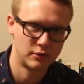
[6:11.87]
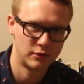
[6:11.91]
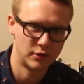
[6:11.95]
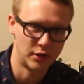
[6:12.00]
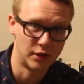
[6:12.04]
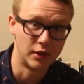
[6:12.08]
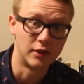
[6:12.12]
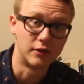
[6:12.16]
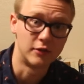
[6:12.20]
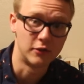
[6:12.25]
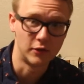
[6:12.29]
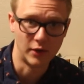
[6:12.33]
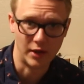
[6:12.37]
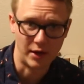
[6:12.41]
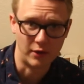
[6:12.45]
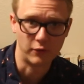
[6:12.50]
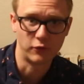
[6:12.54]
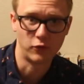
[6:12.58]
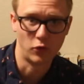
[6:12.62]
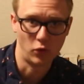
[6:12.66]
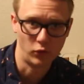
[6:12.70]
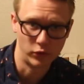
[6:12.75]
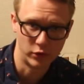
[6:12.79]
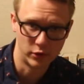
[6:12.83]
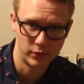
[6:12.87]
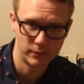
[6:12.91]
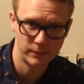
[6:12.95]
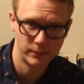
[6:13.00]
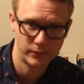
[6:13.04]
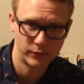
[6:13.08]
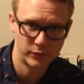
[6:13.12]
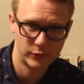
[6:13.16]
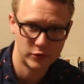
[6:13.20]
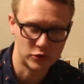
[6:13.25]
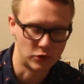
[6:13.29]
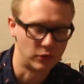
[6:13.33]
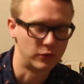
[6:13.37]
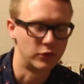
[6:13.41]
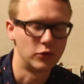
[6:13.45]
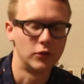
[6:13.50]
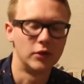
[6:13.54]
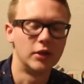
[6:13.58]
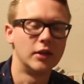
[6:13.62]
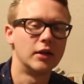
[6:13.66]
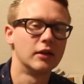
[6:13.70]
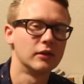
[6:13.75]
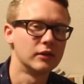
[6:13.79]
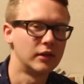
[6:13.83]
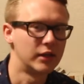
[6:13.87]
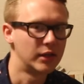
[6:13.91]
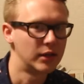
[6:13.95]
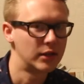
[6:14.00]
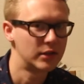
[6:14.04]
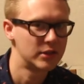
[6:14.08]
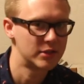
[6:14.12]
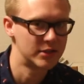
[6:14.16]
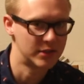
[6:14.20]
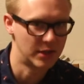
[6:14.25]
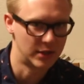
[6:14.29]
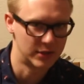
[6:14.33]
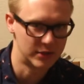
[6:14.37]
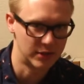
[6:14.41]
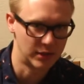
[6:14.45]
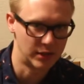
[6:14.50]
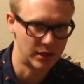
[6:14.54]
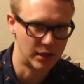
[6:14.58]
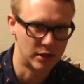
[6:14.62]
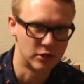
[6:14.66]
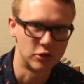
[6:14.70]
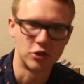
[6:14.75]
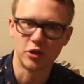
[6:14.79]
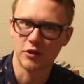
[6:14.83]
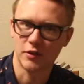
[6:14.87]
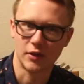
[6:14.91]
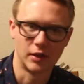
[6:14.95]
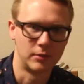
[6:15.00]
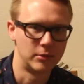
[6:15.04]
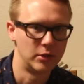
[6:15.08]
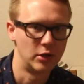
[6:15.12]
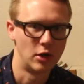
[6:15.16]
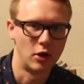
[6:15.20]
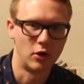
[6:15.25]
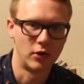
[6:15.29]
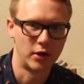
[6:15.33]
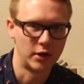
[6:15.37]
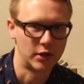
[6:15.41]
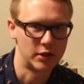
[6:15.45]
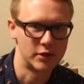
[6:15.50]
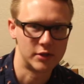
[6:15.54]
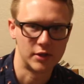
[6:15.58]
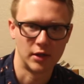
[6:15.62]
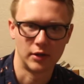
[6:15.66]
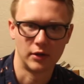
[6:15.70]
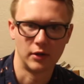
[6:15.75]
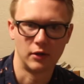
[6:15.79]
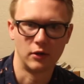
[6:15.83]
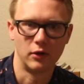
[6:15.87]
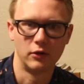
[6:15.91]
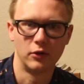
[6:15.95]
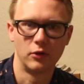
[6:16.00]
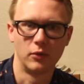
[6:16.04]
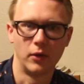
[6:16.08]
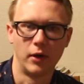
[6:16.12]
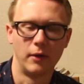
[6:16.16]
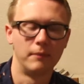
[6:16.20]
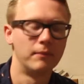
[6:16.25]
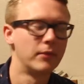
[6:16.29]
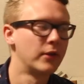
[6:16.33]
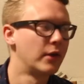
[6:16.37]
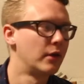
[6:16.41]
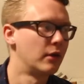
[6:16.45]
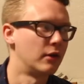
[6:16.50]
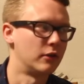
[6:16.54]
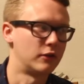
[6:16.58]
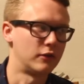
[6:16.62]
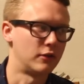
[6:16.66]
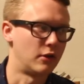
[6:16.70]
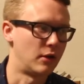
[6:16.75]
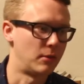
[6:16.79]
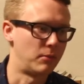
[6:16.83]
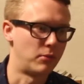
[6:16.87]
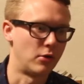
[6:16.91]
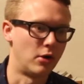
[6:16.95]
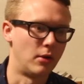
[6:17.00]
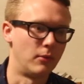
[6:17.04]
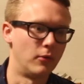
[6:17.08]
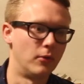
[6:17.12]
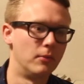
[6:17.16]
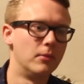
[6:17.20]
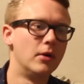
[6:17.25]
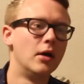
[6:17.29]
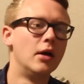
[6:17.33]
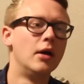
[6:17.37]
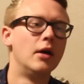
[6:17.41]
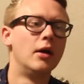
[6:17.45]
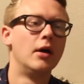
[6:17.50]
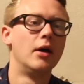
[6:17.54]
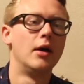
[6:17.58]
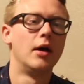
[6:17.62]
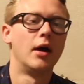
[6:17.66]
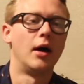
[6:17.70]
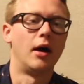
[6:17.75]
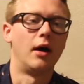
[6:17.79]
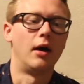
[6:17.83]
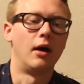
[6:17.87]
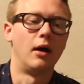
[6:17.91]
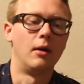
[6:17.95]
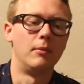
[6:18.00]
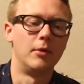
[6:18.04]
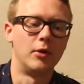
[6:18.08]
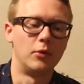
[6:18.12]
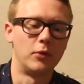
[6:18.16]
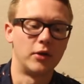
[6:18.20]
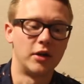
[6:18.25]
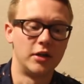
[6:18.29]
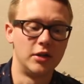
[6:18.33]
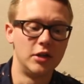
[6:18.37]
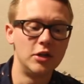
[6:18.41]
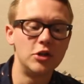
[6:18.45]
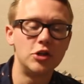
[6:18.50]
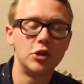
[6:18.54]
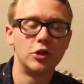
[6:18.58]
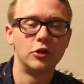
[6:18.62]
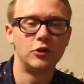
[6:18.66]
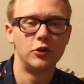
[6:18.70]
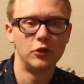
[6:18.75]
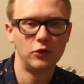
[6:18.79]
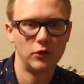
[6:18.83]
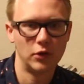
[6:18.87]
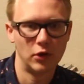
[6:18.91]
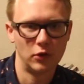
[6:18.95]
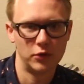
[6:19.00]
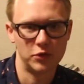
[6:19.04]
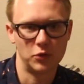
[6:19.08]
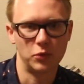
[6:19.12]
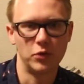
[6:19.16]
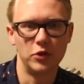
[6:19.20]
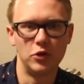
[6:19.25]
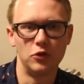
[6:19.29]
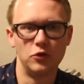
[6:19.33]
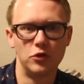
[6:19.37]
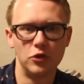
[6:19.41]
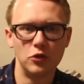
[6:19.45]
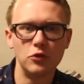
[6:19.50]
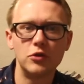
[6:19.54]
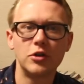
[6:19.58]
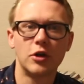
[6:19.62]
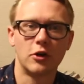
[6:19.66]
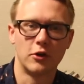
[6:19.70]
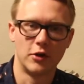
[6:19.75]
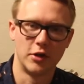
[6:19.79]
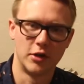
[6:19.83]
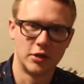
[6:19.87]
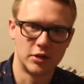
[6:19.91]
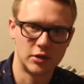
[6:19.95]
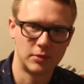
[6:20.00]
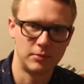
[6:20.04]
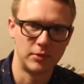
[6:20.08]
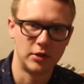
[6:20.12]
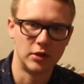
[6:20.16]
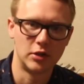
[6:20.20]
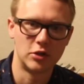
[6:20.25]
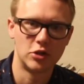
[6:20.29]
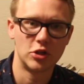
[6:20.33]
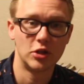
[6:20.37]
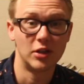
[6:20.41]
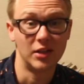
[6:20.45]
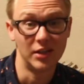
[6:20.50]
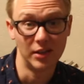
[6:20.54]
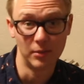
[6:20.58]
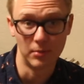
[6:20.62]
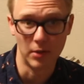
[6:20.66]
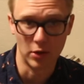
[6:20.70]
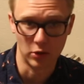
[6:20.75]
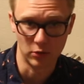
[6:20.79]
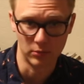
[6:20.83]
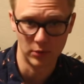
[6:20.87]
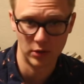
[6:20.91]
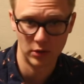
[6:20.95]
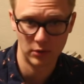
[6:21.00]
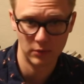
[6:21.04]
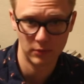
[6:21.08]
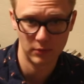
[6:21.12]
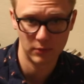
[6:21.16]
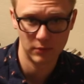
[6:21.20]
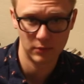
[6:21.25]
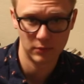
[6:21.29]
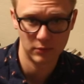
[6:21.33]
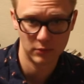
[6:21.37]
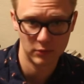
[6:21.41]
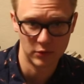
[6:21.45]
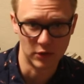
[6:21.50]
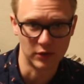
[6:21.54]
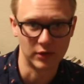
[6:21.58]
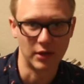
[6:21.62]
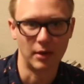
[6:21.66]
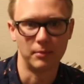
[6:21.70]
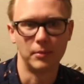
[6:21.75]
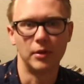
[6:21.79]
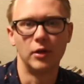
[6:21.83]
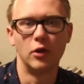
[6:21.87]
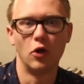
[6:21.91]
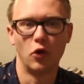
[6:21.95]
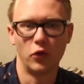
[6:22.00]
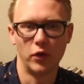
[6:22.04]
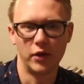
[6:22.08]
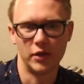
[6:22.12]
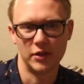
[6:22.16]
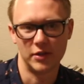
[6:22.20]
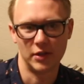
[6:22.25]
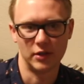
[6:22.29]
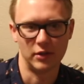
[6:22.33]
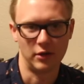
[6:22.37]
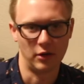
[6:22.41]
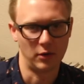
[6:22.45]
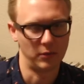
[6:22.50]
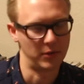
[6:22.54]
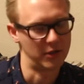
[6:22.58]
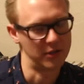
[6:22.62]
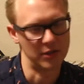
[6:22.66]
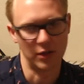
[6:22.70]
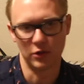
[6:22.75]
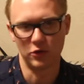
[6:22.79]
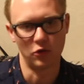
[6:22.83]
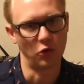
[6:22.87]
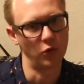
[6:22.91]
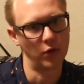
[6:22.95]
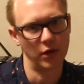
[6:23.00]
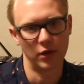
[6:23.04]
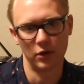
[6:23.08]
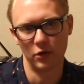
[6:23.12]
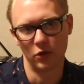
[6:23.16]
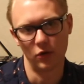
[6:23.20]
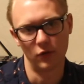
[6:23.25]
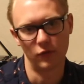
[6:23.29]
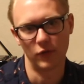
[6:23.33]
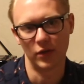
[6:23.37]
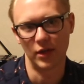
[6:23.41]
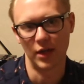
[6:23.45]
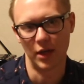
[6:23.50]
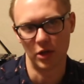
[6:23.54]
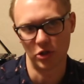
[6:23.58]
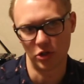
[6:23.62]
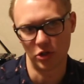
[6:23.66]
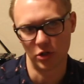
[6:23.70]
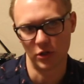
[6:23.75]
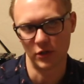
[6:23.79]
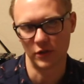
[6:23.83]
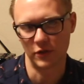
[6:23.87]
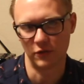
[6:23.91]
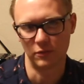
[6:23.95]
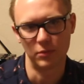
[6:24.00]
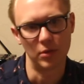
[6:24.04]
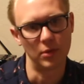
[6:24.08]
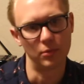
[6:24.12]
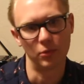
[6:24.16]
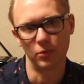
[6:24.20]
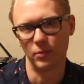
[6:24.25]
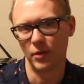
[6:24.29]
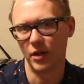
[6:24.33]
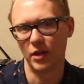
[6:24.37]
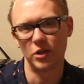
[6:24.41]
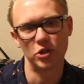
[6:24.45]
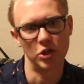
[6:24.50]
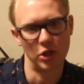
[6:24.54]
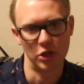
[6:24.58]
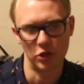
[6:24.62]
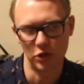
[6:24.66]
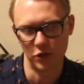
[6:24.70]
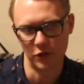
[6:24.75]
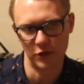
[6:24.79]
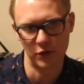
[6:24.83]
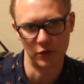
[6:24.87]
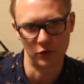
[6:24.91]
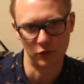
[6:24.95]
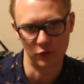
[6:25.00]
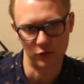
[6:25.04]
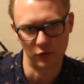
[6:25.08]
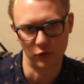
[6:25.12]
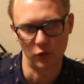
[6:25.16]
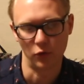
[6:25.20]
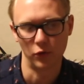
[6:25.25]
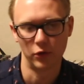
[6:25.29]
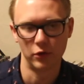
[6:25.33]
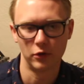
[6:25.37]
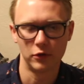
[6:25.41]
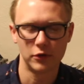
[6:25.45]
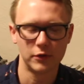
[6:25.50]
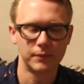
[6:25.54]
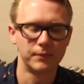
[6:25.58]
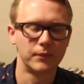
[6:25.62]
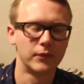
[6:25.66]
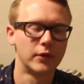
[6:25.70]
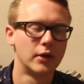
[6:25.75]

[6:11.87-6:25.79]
into that folder. So if you need a link sent again, just let me know and I can send that on your way. That's not a problem. And what I need you to do though is when you do turn in a speech, email me to let me know that it's in there, because I don't get notifications if people make changes to those folders.